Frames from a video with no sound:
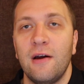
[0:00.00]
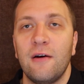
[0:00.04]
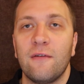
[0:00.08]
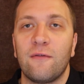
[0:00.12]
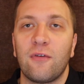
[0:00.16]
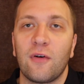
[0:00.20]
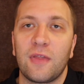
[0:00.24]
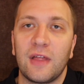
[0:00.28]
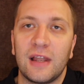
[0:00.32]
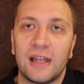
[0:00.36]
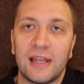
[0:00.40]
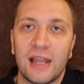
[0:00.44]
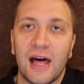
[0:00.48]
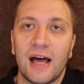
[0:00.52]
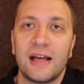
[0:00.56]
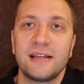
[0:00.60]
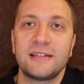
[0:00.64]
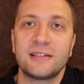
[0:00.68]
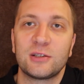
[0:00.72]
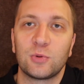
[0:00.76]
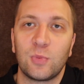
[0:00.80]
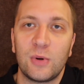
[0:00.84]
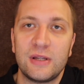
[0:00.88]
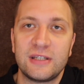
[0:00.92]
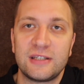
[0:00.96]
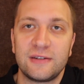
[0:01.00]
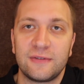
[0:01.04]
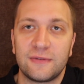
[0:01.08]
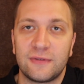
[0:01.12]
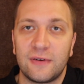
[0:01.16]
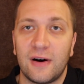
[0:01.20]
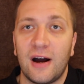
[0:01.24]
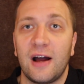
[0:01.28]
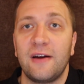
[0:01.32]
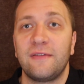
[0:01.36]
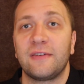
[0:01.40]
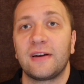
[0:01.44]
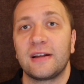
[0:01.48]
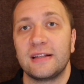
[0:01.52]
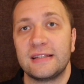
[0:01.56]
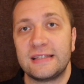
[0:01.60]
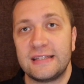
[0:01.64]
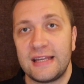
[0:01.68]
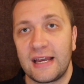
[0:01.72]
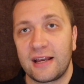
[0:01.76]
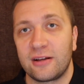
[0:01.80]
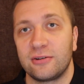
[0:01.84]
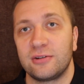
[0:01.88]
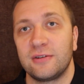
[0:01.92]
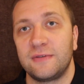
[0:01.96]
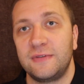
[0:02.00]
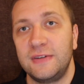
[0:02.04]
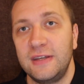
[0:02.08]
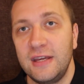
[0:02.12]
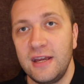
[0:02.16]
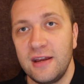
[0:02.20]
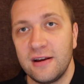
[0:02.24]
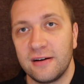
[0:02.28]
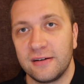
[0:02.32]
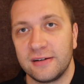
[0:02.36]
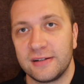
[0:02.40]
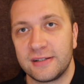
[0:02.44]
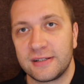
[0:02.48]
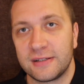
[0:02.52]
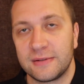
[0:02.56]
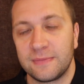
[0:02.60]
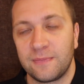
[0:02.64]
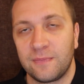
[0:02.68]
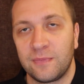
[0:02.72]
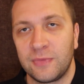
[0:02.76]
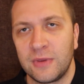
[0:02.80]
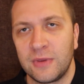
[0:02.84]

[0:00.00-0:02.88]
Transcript: for the last 25 consecutive years.